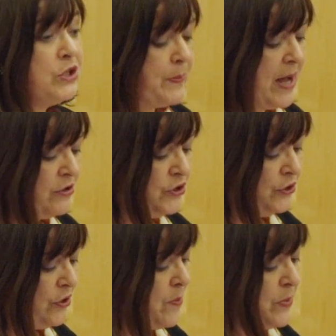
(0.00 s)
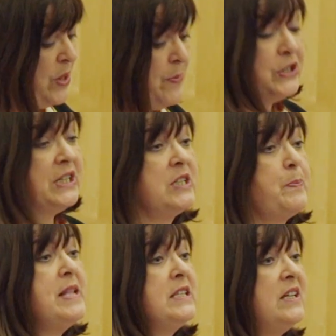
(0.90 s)
was about to open the most
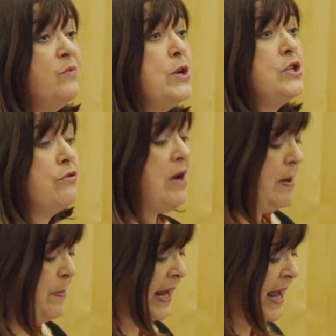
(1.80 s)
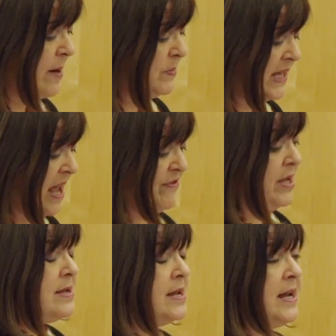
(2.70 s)
expensive Winter Olympic Games
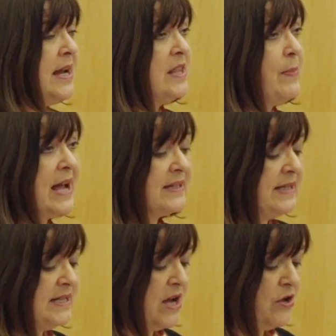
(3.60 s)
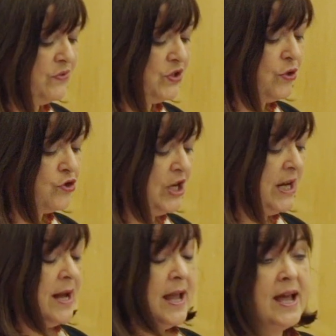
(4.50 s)
ever in the Black Sea town of
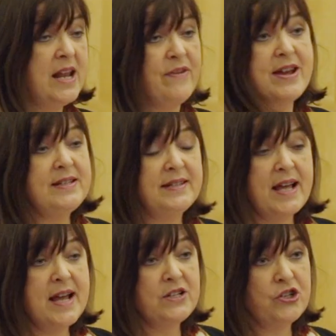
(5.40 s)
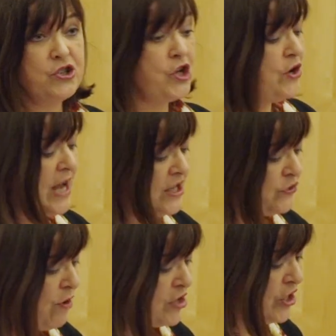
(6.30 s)
Sochi, an event designed to
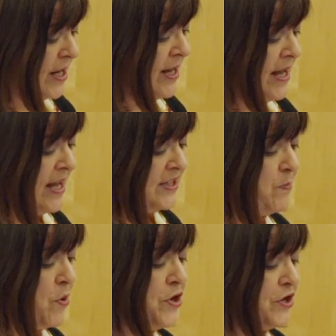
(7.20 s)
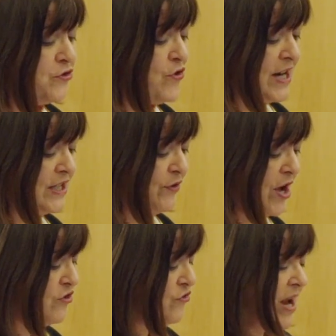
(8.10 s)
showcase Russia as a modern, attractive
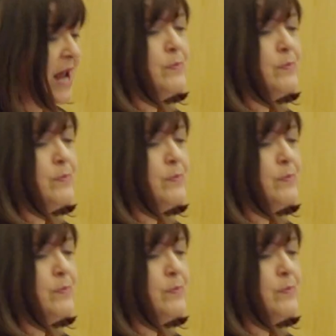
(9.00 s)
country